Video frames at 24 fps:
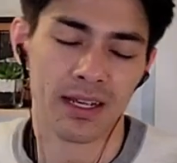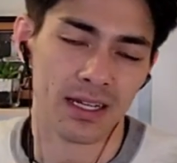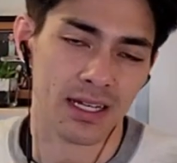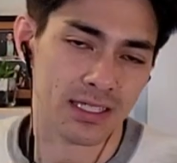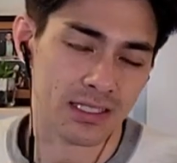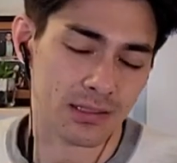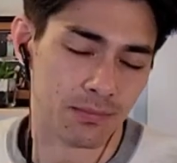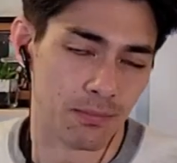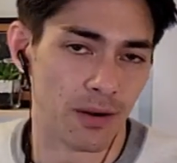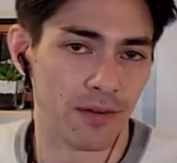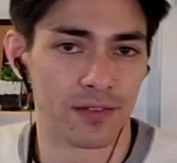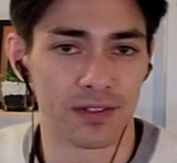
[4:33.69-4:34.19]

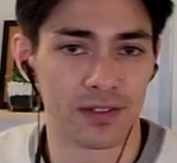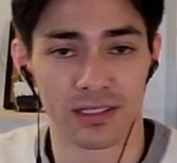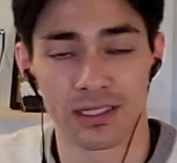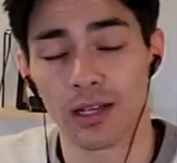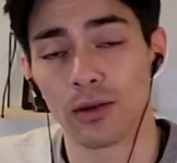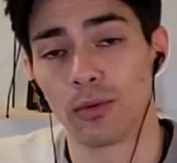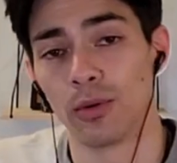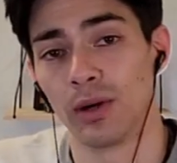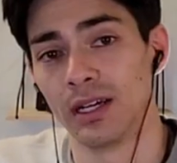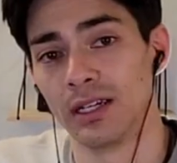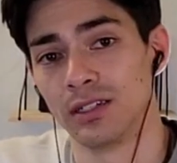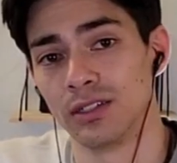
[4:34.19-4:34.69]
That's a perfect
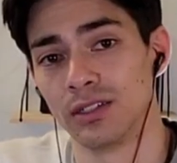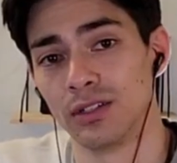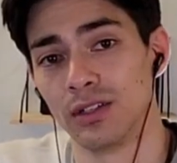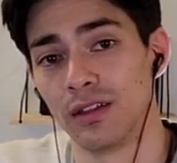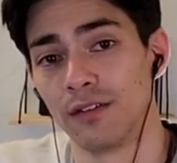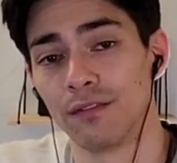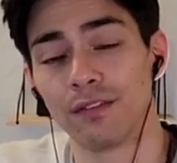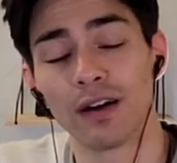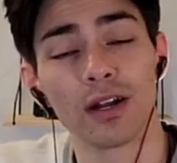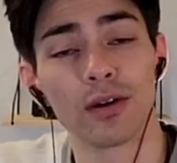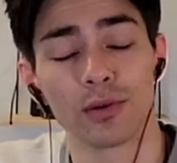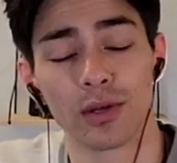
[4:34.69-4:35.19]
segue into
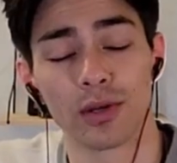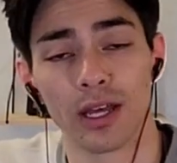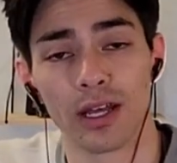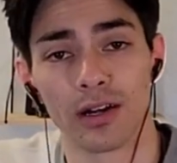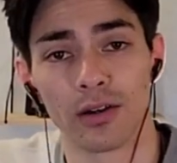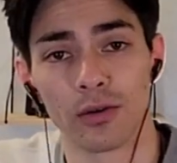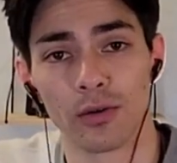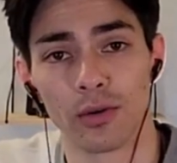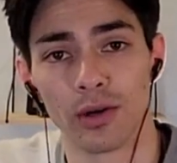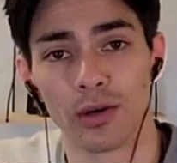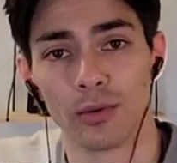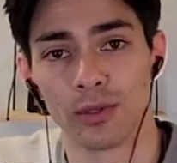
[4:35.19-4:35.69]
the final
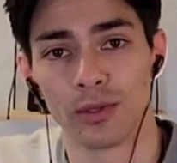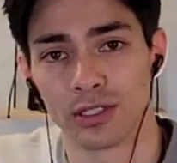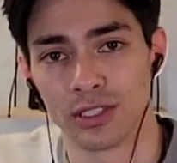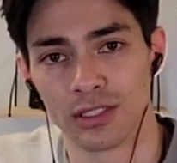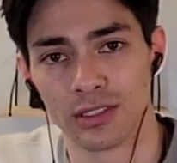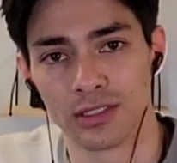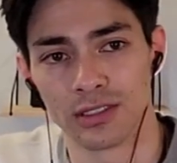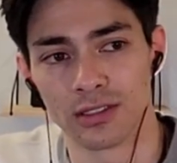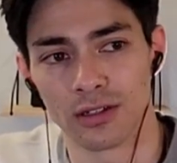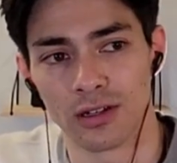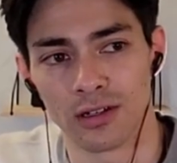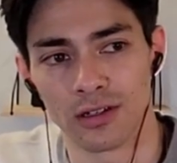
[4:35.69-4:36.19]
category, which
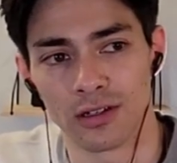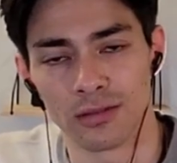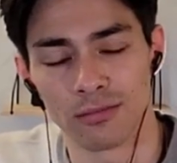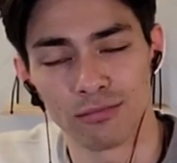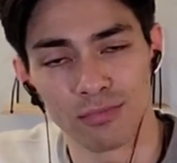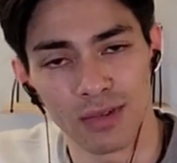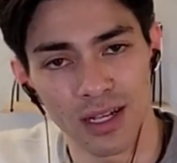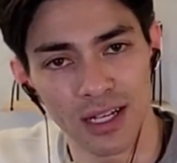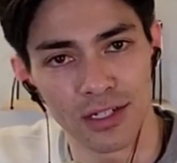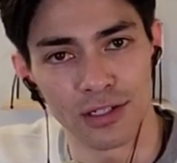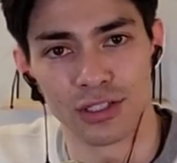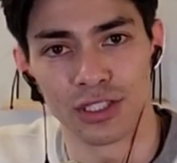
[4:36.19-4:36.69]
is our
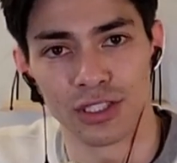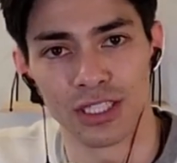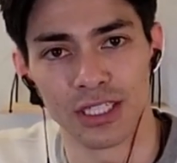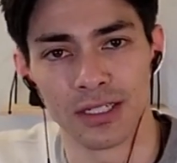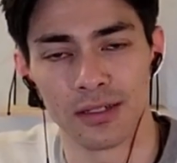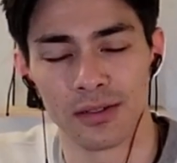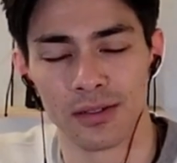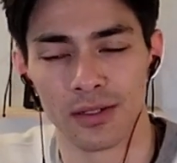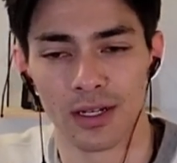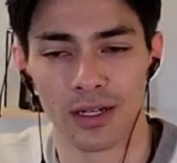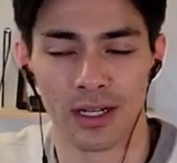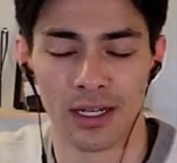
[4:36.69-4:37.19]

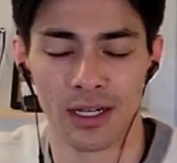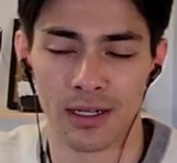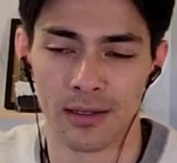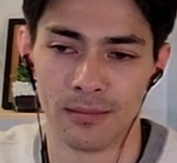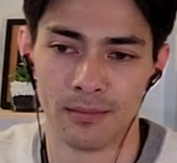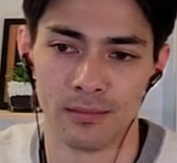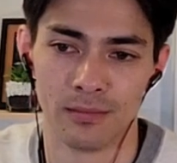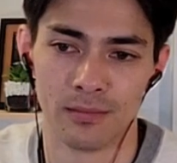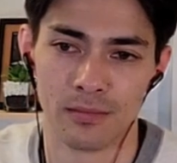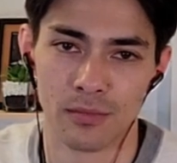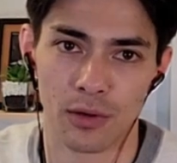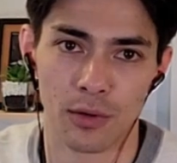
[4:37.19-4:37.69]
energy,
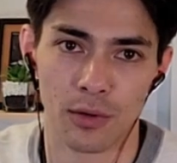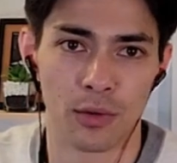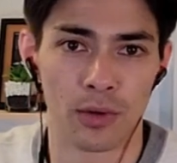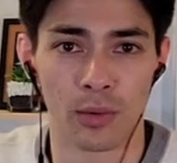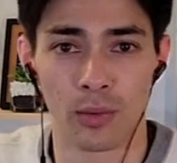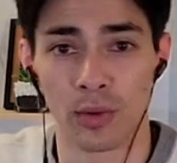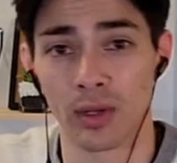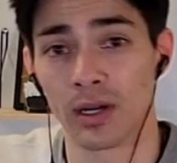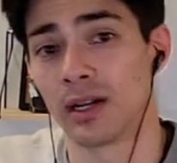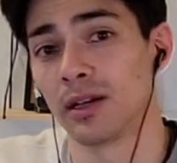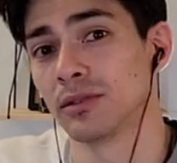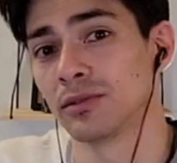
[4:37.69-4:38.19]

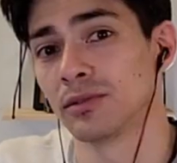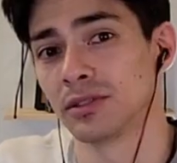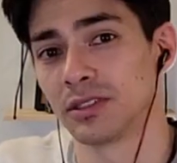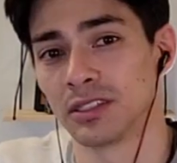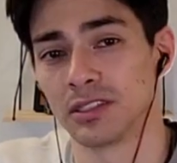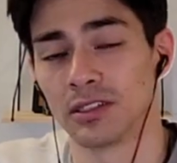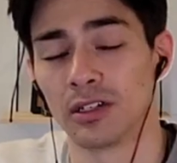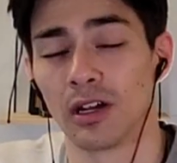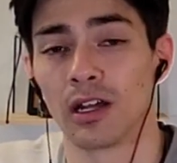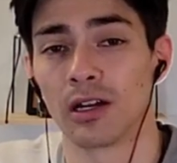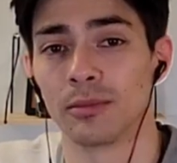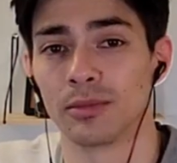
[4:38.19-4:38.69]
or what I'll
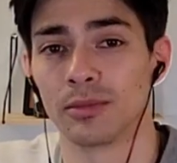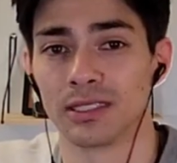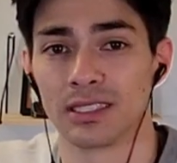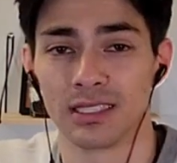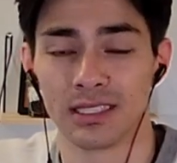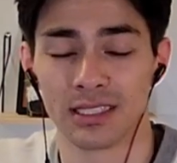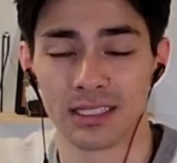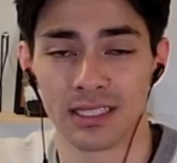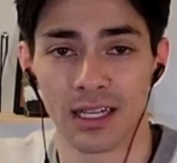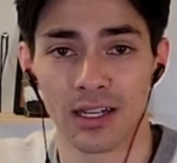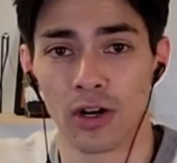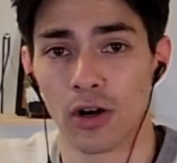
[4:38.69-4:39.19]

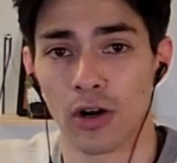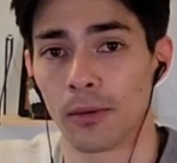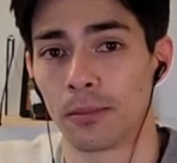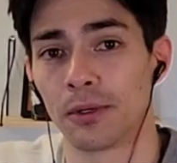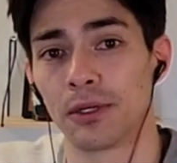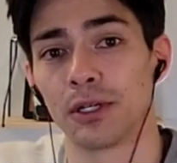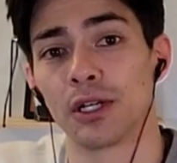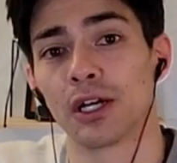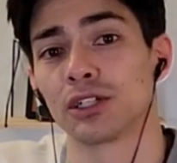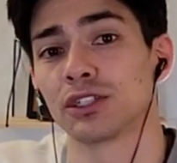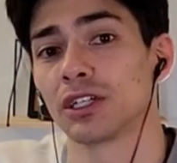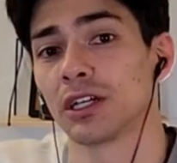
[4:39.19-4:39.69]
synonymously say, our
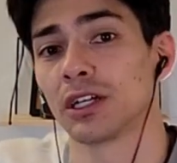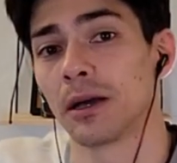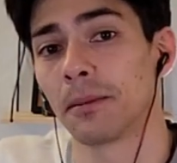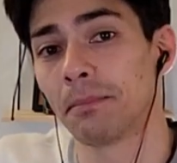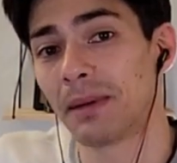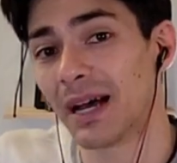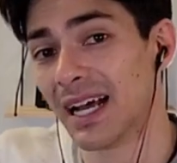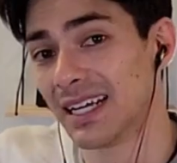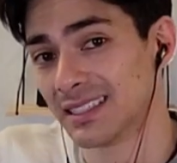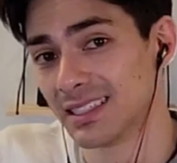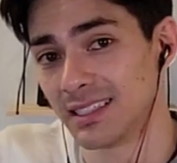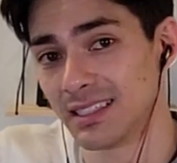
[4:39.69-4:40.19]
production
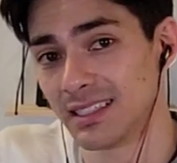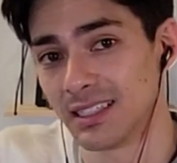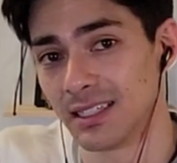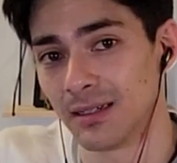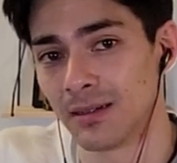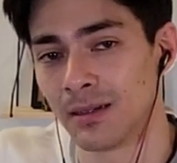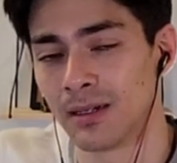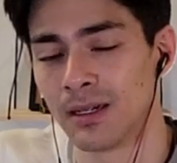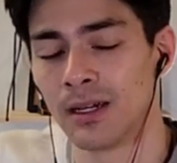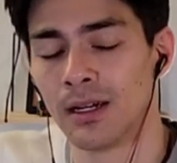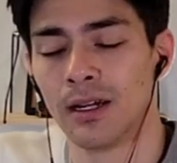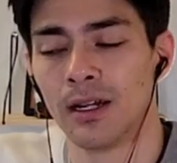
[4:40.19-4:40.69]
capacity,
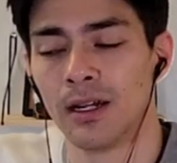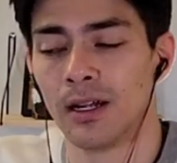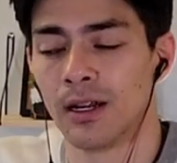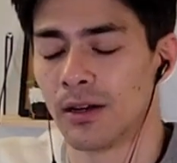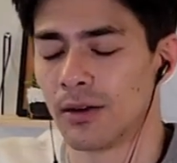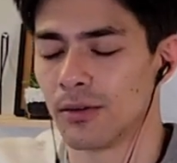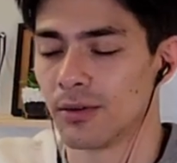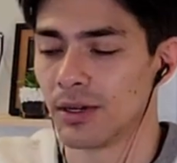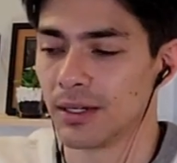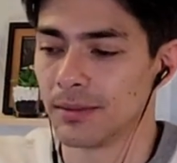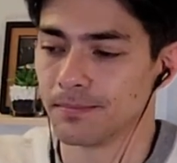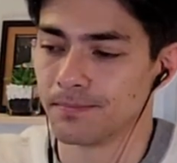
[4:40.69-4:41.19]

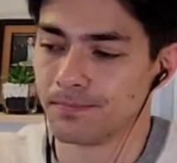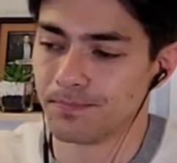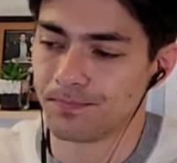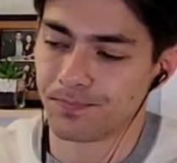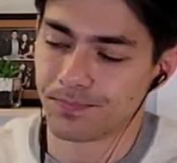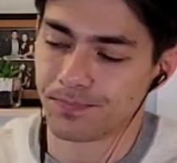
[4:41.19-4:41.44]
right?